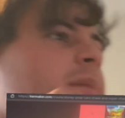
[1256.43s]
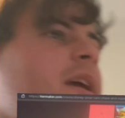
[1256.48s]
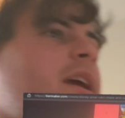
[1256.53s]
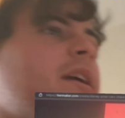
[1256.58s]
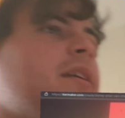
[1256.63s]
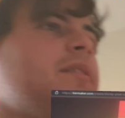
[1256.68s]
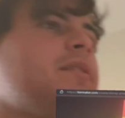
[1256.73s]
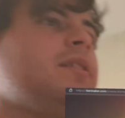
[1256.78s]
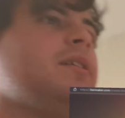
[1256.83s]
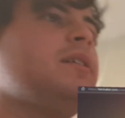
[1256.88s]

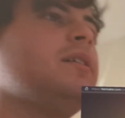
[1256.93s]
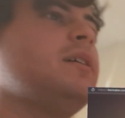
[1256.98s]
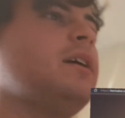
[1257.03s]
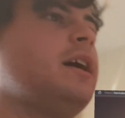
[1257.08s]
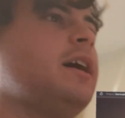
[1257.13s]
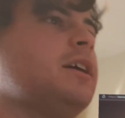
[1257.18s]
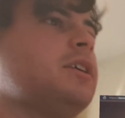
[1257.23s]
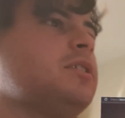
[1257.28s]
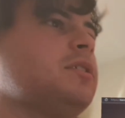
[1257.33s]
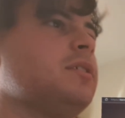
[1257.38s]
A tier.
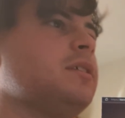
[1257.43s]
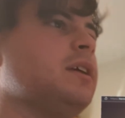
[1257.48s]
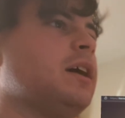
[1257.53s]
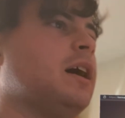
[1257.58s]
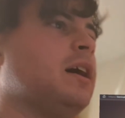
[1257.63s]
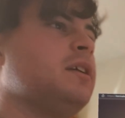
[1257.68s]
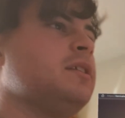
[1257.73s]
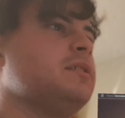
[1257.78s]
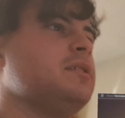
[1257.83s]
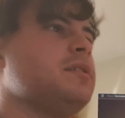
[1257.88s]
Actually,
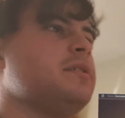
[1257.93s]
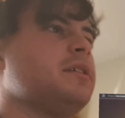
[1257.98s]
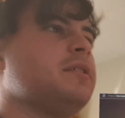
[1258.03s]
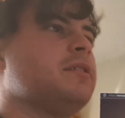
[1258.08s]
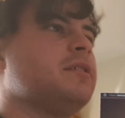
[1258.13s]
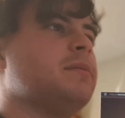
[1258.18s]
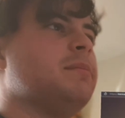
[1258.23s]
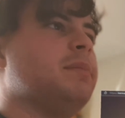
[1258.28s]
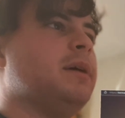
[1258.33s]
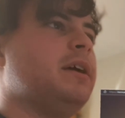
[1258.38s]
I honestly
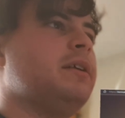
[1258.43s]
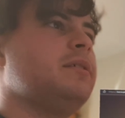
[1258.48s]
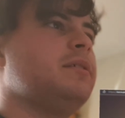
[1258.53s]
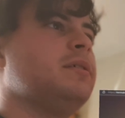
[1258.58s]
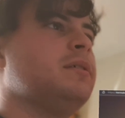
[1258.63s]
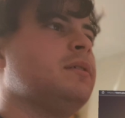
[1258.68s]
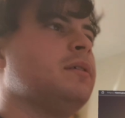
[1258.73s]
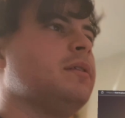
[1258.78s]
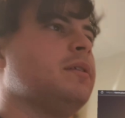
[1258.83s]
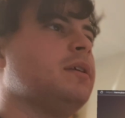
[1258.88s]
think they're
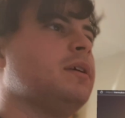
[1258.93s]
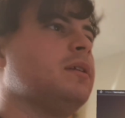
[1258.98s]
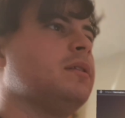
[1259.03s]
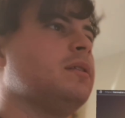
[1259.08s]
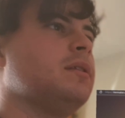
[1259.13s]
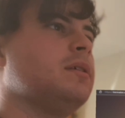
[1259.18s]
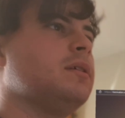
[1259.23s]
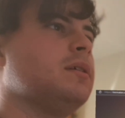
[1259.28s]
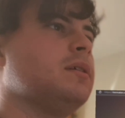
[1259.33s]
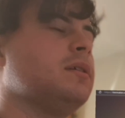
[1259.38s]
better
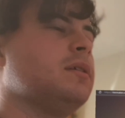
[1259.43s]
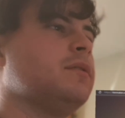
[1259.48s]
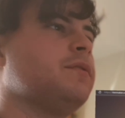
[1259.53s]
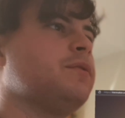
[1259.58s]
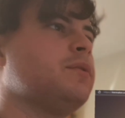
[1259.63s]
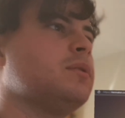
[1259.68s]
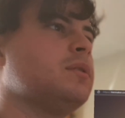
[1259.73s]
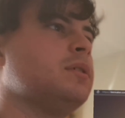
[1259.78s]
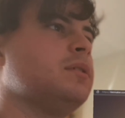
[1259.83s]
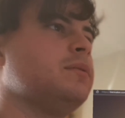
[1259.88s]
than the
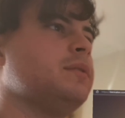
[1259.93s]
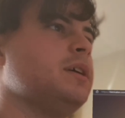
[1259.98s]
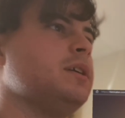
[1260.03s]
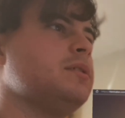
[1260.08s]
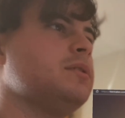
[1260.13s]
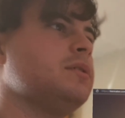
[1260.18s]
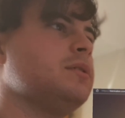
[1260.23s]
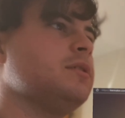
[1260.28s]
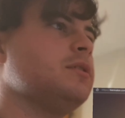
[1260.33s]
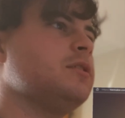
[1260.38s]
foreign
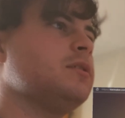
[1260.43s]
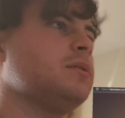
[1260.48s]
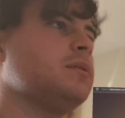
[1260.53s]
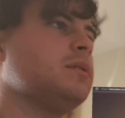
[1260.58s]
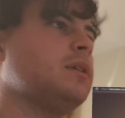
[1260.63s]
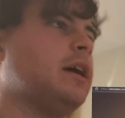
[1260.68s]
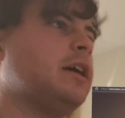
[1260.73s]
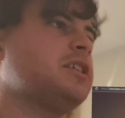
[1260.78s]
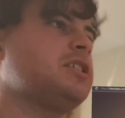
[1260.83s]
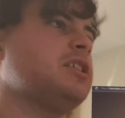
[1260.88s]
racers.
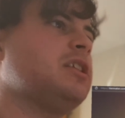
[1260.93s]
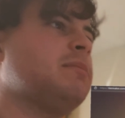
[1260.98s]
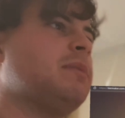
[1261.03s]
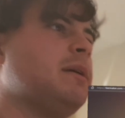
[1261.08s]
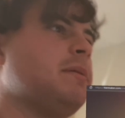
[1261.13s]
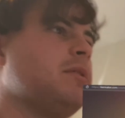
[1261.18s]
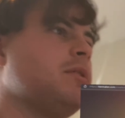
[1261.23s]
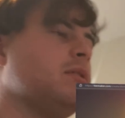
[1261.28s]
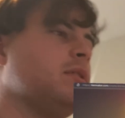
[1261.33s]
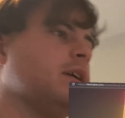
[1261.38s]
Actually, they
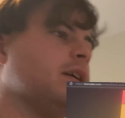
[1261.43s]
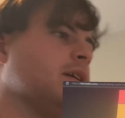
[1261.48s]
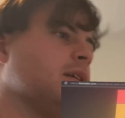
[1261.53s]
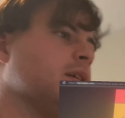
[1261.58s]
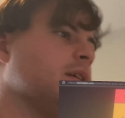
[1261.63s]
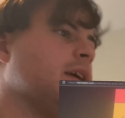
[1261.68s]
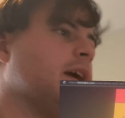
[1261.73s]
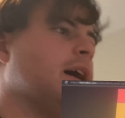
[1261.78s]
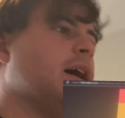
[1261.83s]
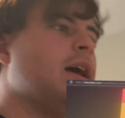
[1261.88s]
might go I'm
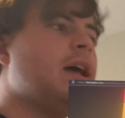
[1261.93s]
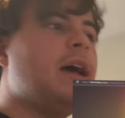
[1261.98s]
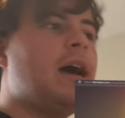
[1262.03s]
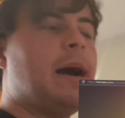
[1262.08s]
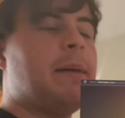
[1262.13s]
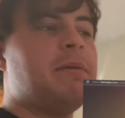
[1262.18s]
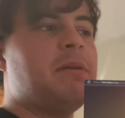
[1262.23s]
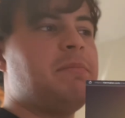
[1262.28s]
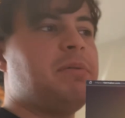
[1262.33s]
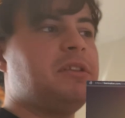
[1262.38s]

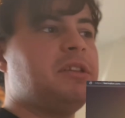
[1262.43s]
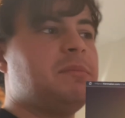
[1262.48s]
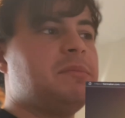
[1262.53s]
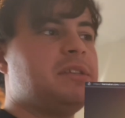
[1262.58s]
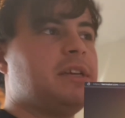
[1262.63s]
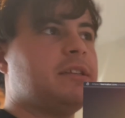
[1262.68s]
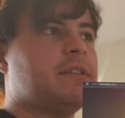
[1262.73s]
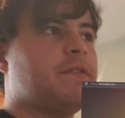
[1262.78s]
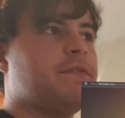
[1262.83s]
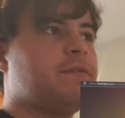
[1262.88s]
gonna put them
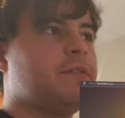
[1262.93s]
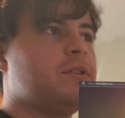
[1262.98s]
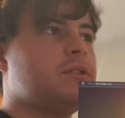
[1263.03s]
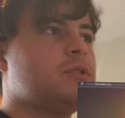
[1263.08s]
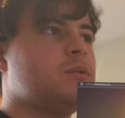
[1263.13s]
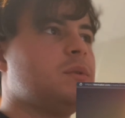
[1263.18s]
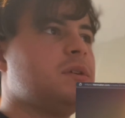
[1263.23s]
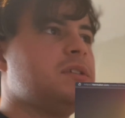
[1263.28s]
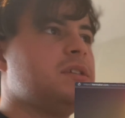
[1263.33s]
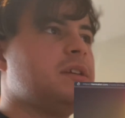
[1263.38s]
as like the
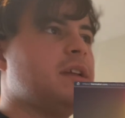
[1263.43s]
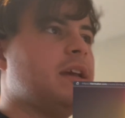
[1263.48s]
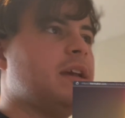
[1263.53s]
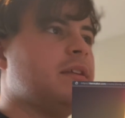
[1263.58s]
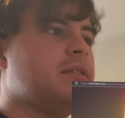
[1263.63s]
first ones in A